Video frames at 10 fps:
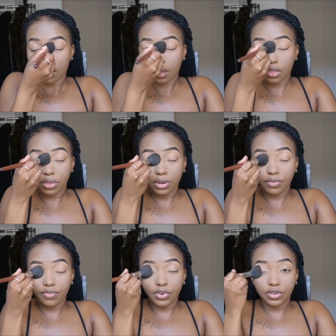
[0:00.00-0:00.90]
the
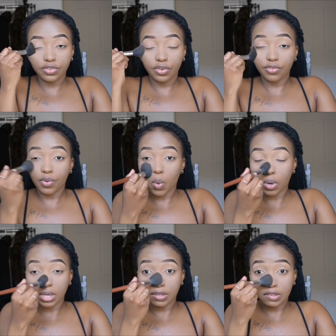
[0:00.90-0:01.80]
31st of
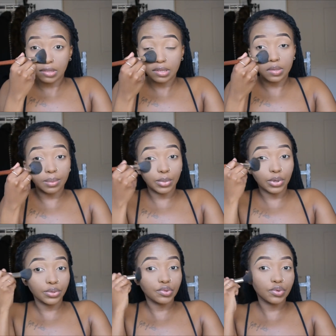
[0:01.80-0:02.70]
August so I'm
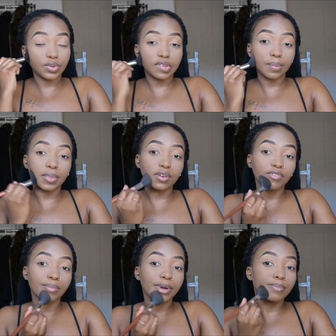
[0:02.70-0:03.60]
going to do something
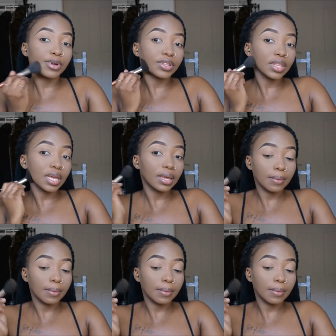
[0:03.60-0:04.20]
for my birthday